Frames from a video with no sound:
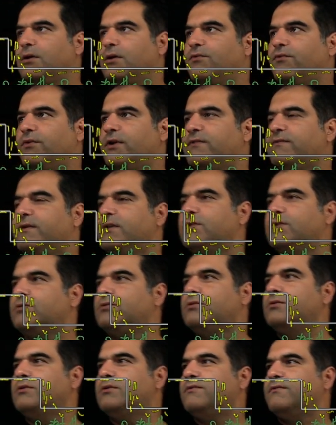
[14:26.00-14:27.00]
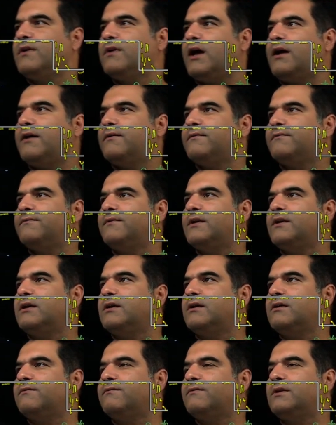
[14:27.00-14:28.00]
What we do,
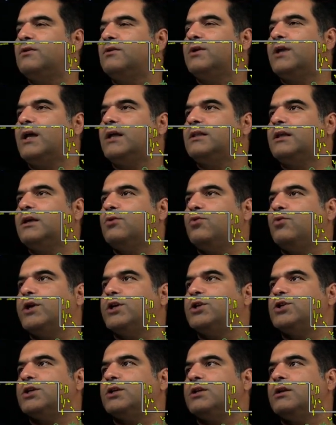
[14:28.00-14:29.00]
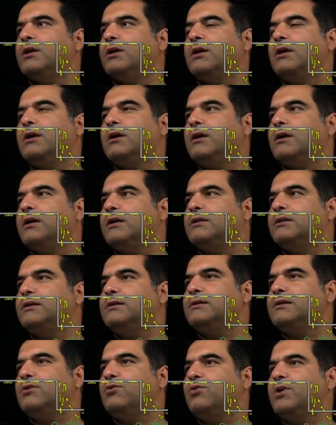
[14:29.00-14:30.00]
we look at the equation. In
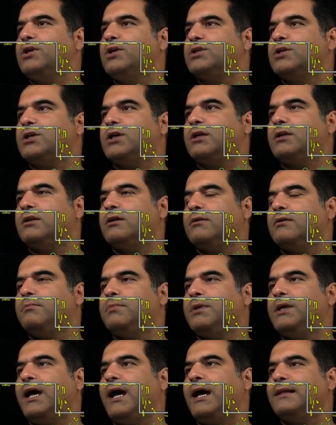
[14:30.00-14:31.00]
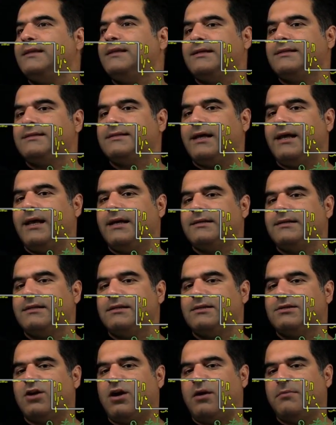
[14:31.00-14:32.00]
this equation, P hat XX
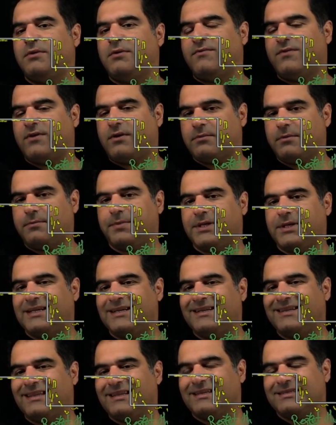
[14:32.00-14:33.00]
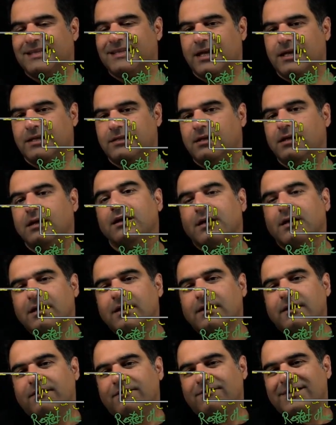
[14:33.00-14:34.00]
is coming from the predicted state.
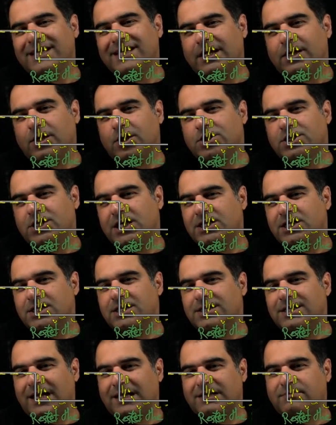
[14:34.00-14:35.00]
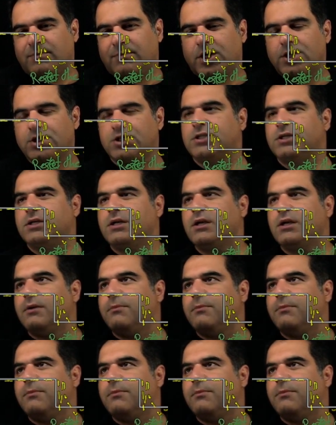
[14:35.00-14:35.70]
We cannot change it that much.